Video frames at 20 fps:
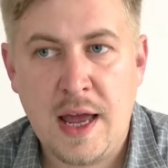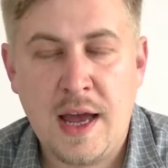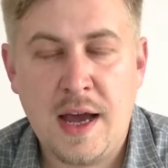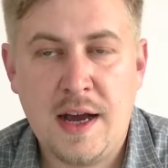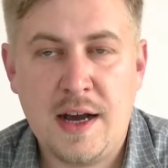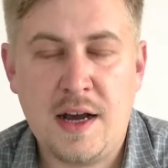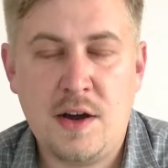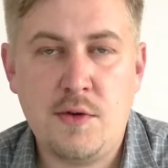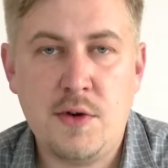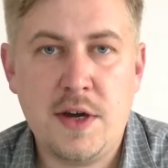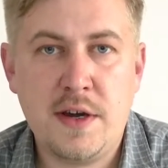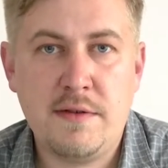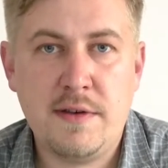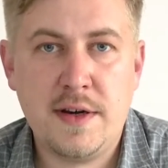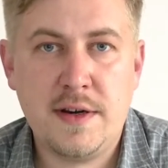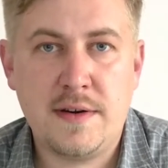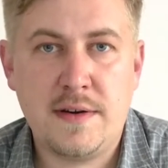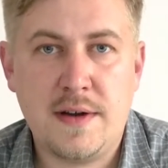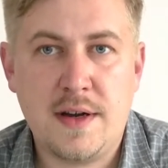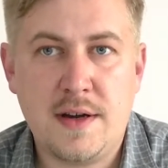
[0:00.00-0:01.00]

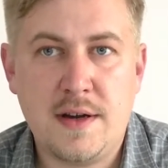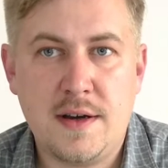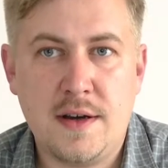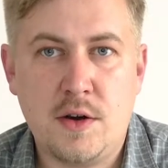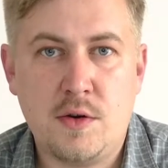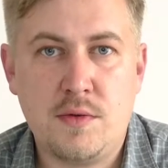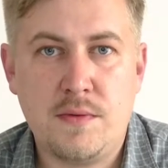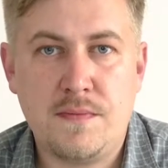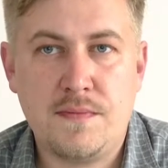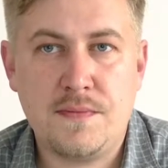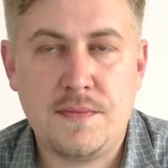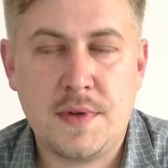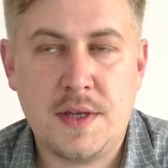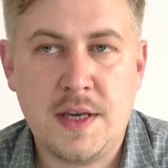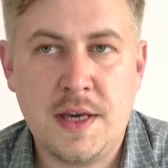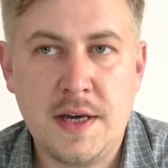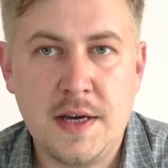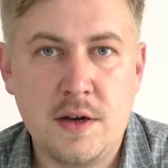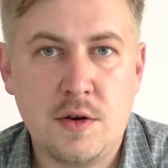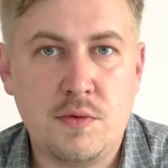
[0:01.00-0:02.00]
However,
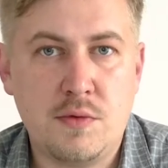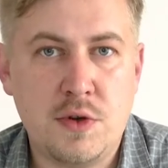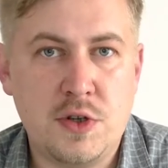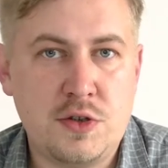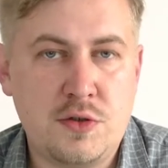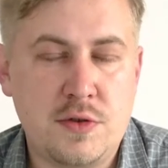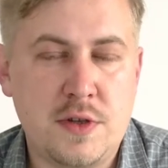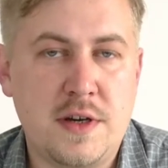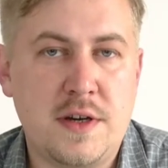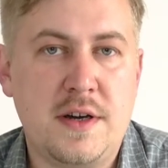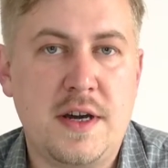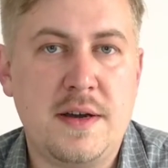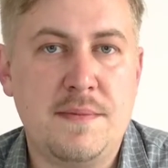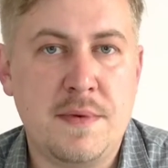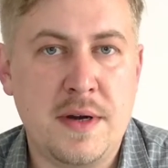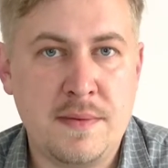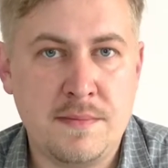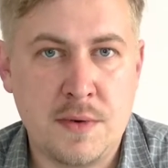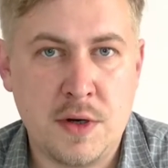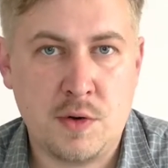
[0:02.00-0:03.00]
here we should
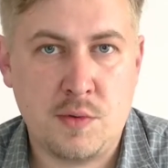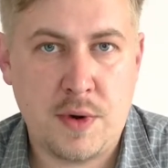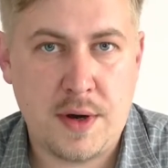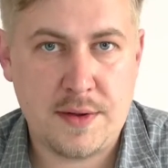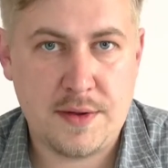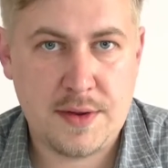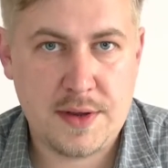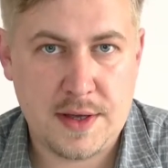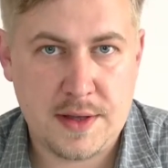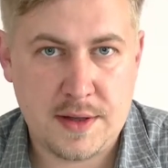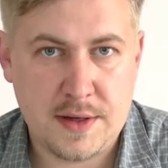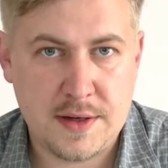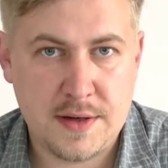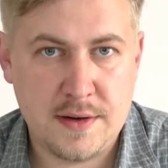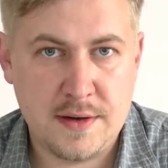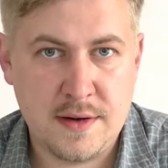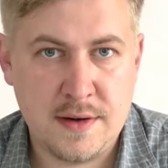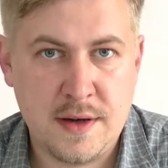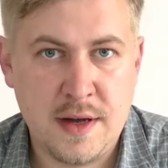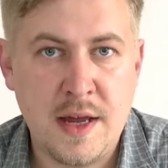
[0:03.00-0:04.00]
remember one thing.
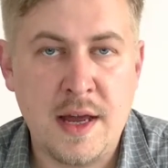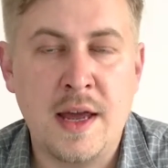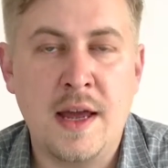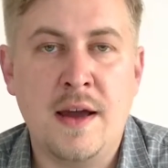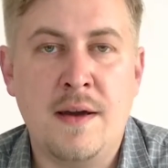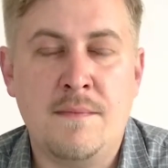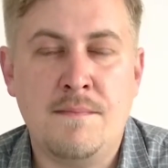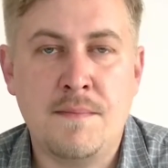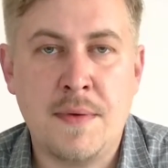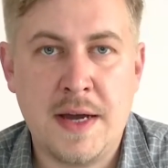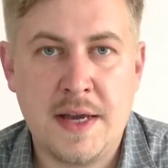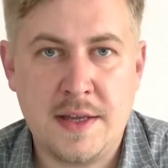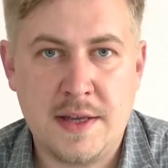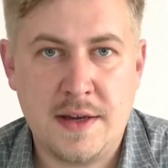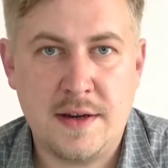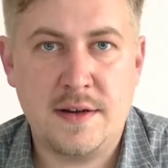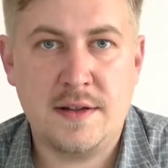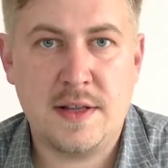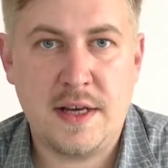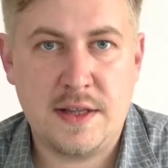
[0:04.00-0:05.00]
Many
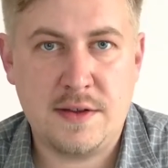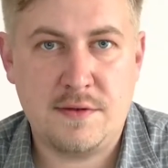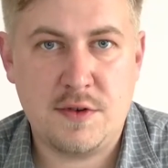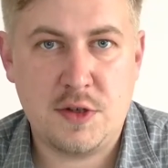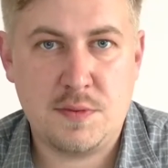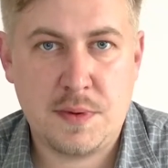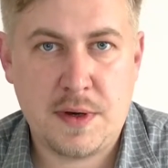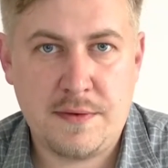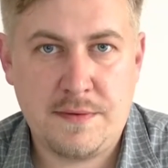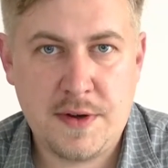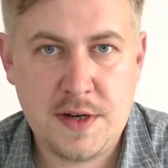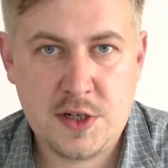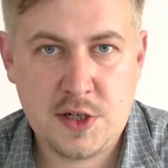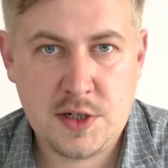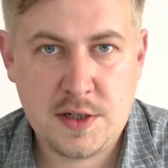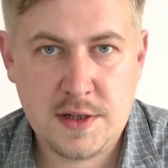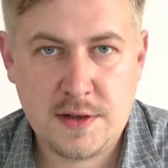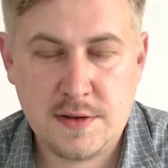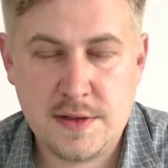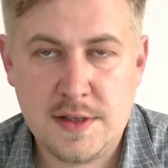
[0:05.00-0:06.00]
language
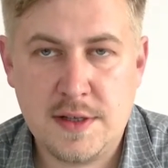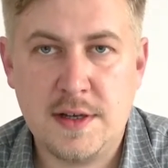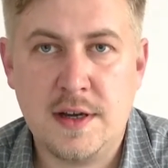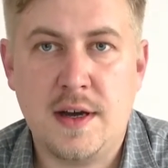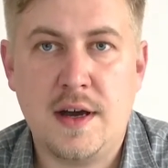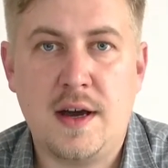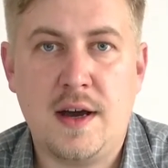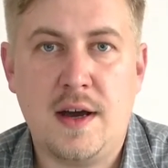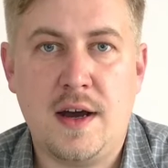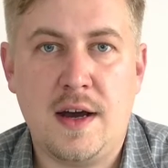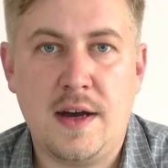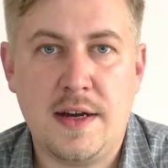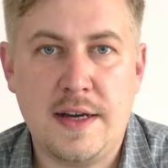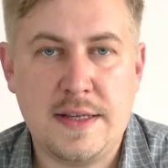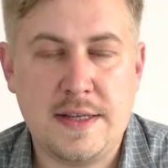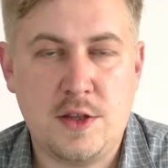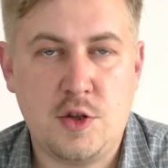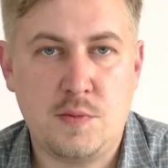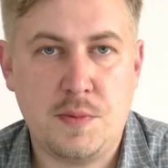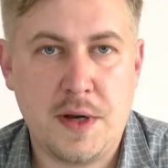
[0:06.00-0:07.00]
professionals are
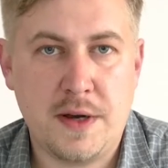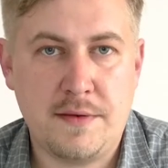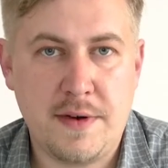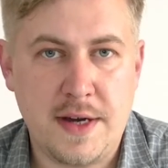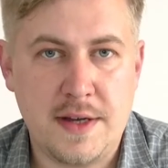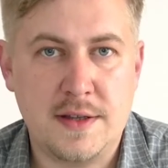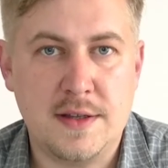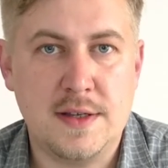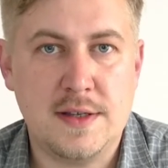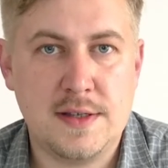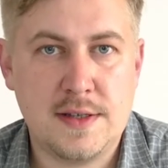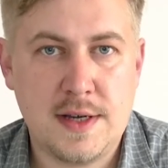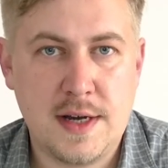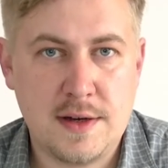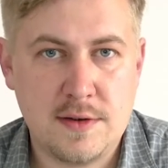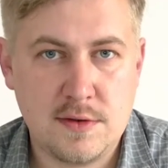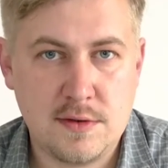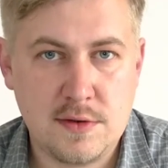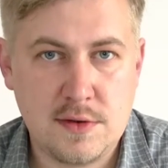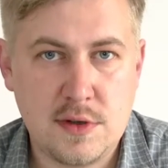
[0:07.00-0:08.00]
ready to provide
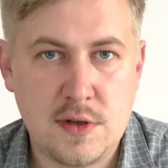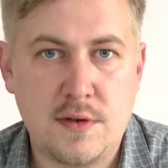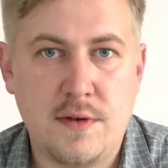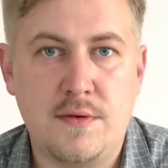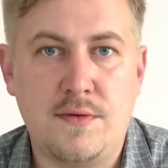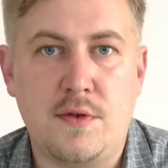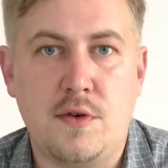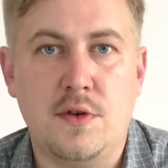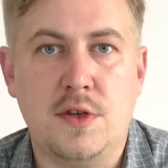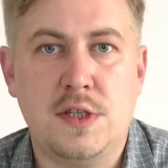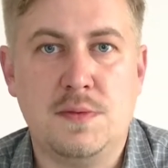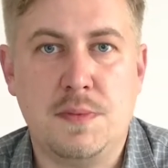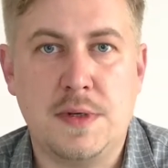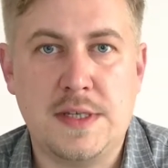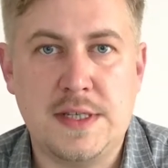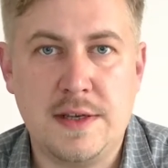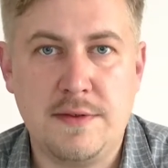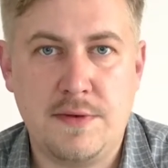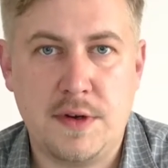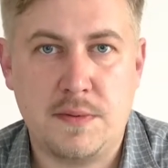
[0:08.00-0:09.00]
discounts for
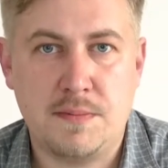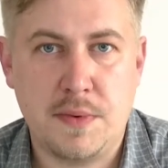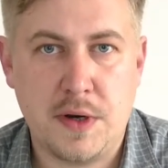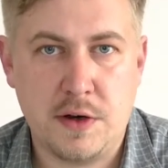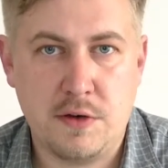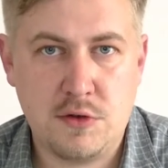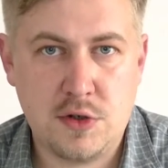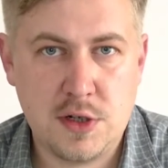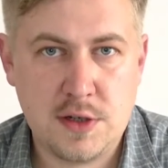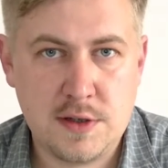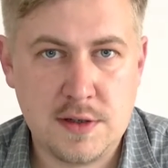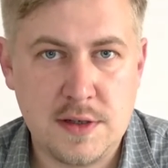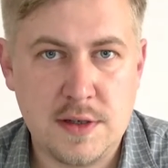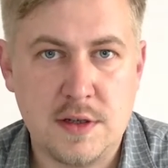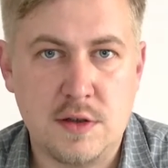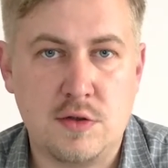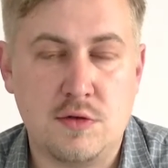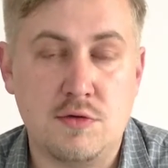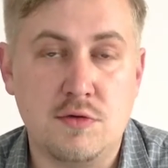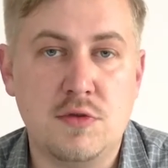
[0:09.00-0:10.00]
specific projects
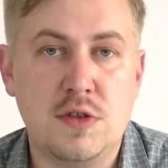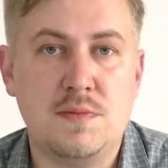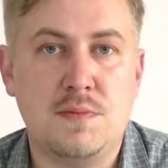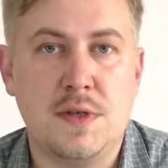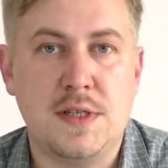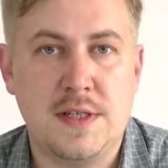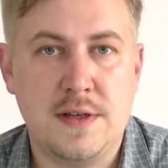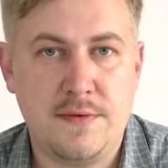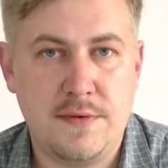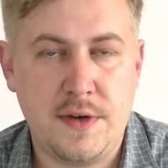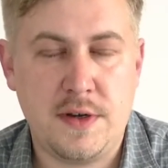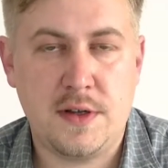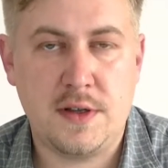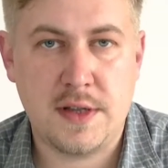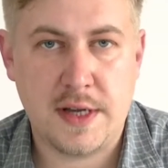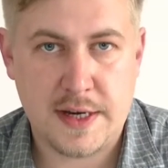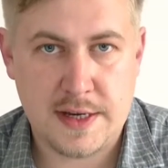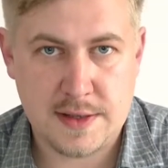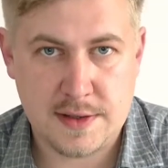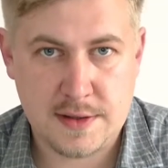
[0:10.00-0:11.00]
to specific
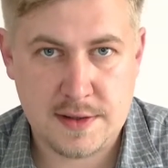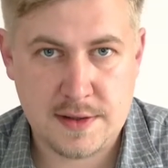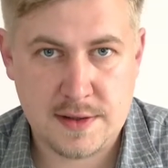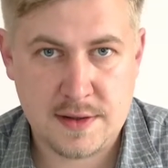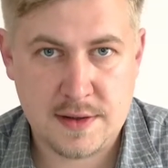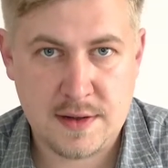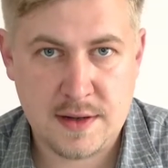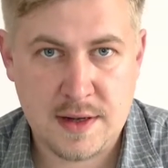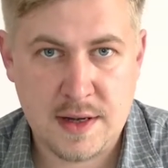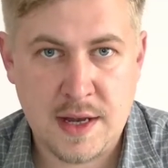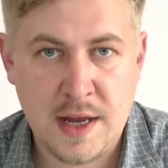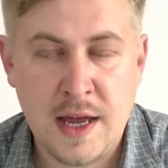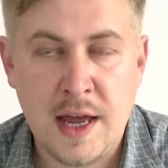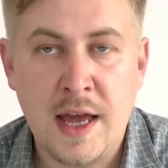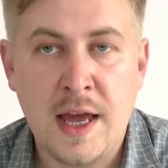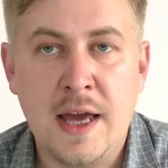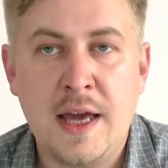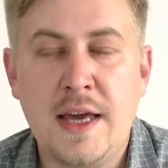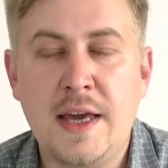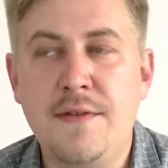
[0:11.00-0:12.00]
clients.
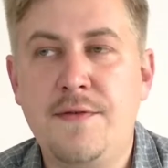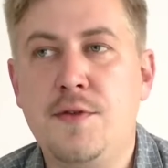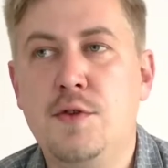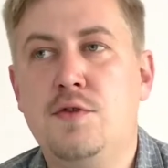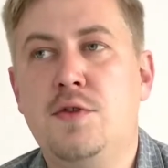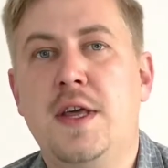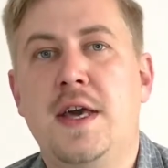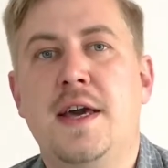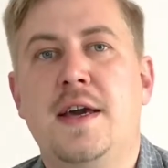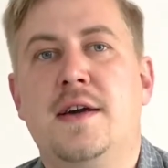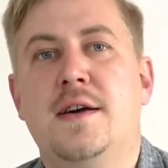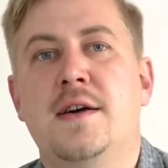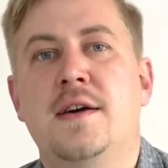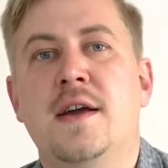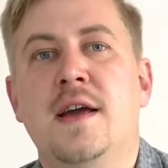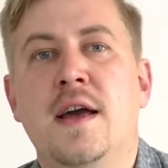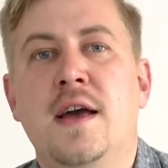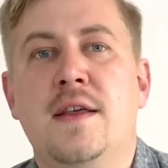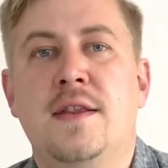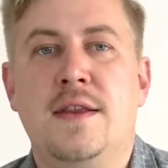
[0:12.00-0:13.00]
If you take
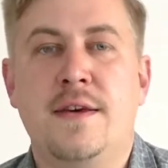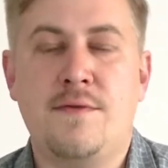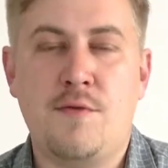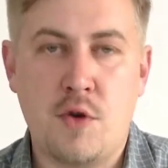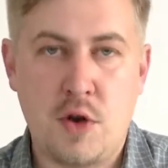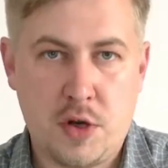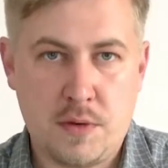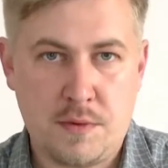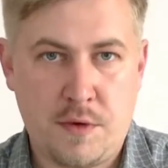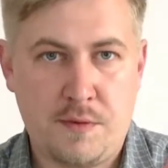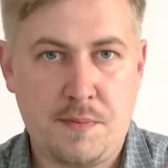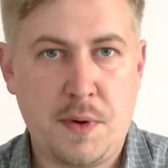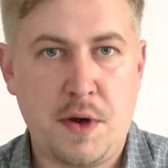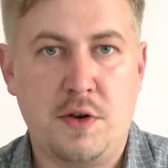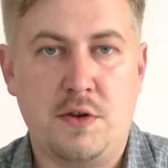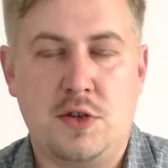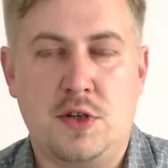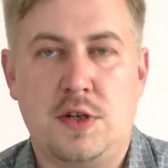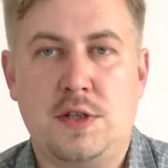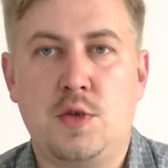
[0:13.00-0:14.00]
the volume of
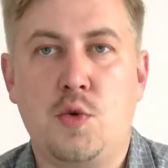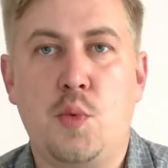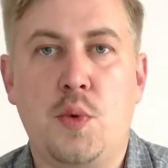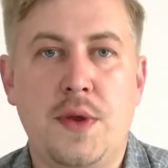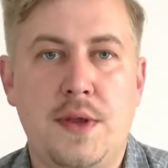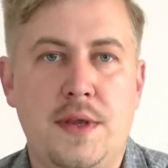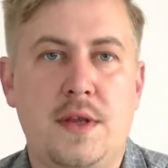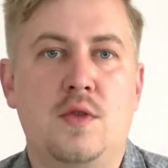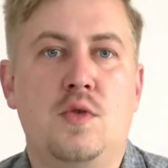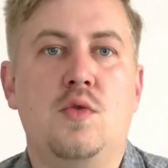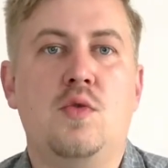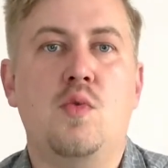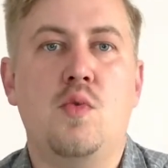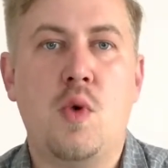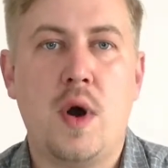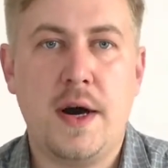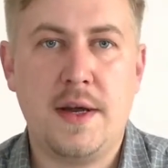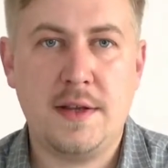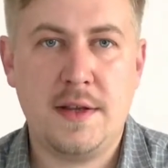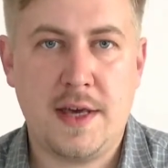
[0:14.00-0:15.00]
projects within
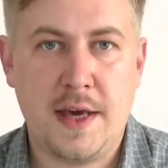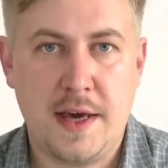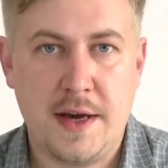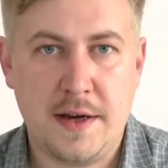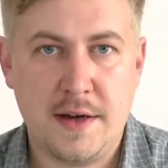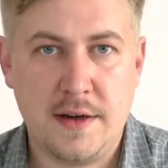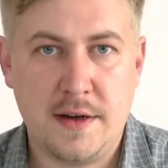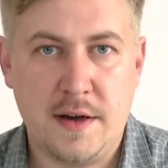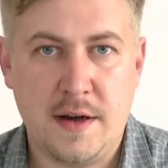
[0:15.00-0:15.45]
1 year